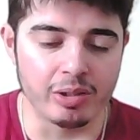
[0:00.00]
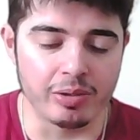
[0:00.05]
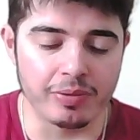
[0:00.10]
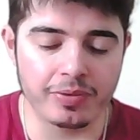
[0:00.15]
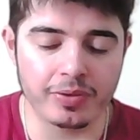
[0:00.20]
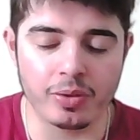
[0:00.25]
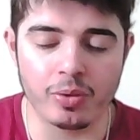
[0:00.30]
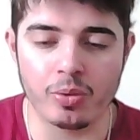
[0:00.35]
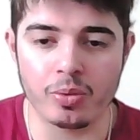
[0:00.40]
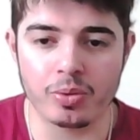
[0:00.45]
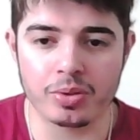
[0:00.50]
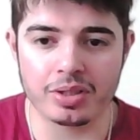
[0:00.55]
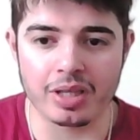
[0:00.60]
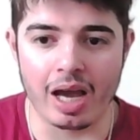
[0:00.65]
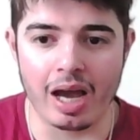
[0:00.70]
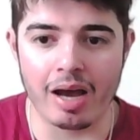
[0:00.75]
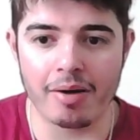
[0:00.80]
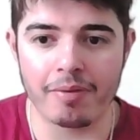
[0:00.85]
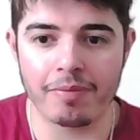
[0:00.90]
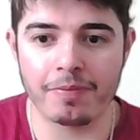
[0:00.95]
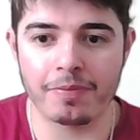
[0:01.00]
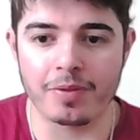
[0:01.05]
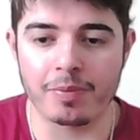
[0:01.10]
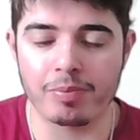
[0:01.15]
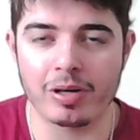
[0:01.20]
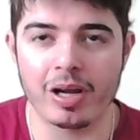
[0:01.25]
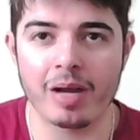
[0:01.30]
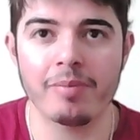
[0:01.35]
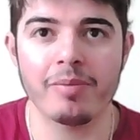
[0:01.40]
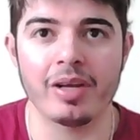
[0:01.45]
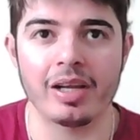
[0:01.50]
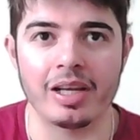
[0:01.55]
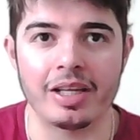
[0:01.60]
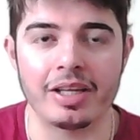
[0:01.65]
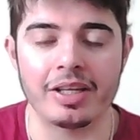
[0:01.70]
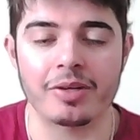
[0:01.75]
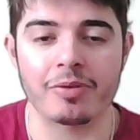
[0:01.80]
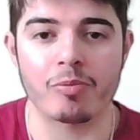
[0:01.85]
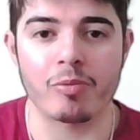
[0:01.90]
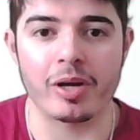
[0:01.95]
of course, have the Premier
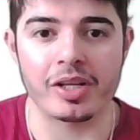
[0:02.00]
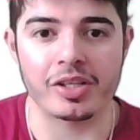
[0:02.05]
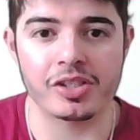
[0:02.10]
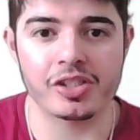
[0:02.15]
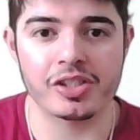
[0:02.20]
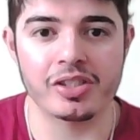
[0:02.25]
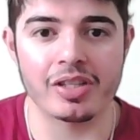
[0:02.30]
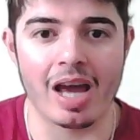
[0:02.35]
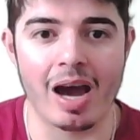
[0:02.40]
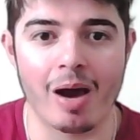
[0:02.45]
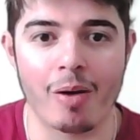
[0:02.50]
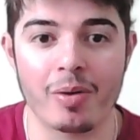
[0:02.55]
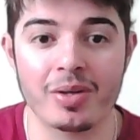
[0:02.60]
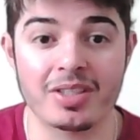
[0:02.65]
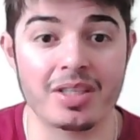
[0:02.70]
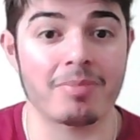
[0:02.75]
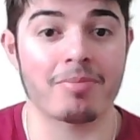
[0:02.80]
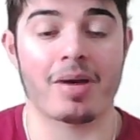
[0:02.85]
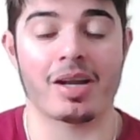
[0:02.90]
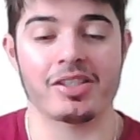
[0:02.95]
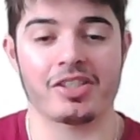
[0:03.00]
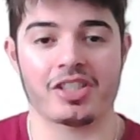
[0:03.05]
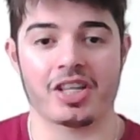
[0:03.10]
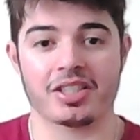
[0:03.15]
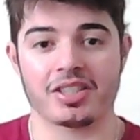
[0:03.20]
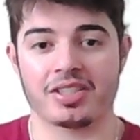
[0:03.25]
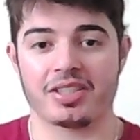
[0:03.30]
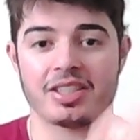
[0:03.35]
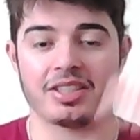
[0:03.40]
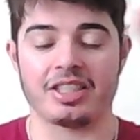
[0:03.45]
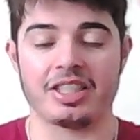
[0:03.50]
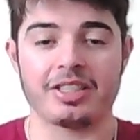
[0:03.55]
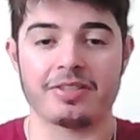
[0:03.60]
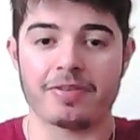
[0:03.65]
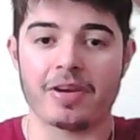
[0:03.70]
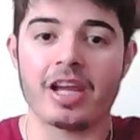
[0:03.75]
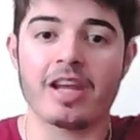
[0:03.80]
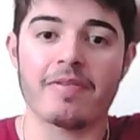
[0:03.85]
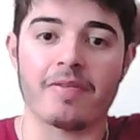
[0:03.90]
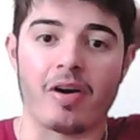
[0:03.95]
League, which now is in Manchester City's
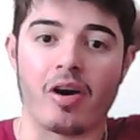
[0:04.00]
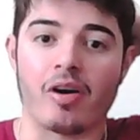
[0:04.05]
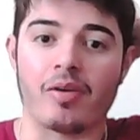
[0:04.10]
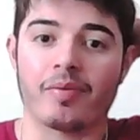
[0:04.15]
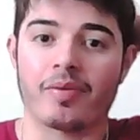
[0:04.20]
favour,